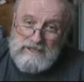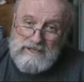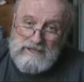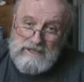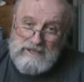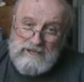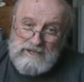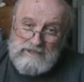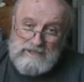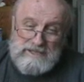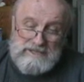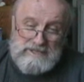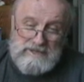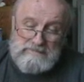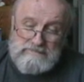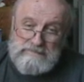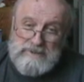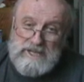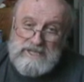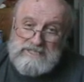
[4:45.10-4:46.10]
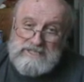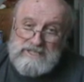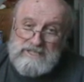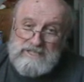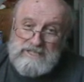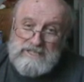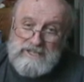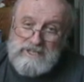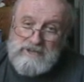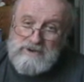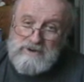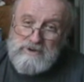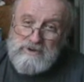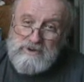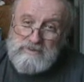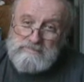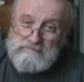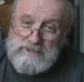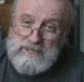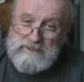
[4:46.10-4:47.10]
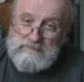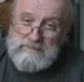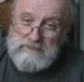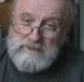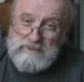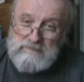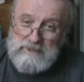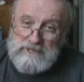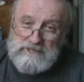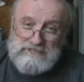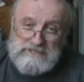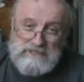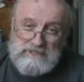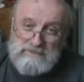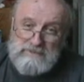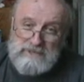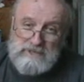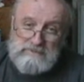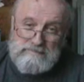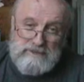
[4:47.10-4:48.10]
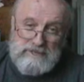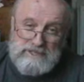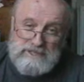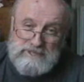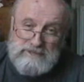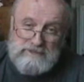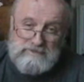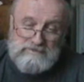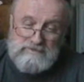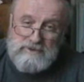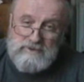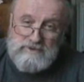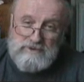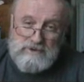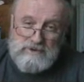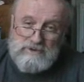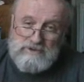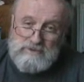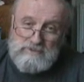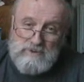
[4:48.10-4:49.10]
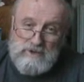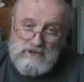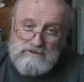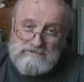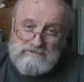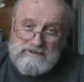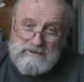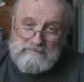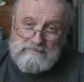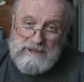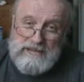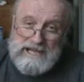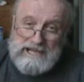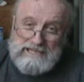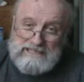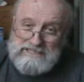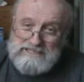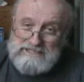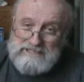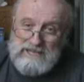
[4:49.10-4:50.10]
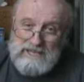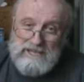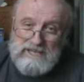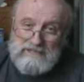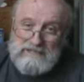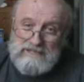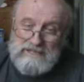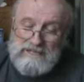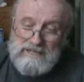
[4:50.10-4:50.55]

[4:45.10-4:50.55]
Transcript: and these are basically your own people mixed in with a bunch of who knows what from Pakistan,